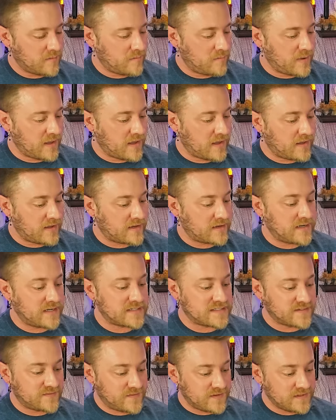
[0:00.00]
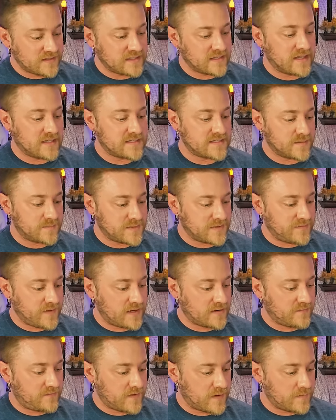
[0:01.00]
but it's feeling like some
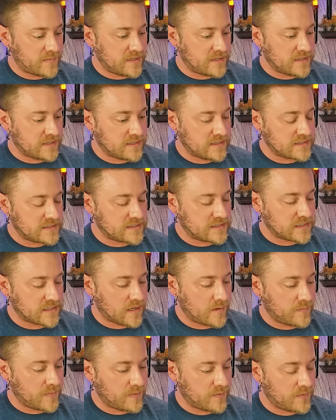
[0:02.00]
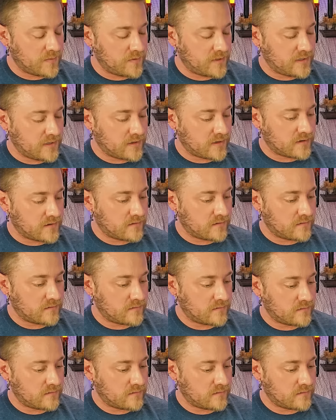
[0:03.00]
divine feminine needs to come through here.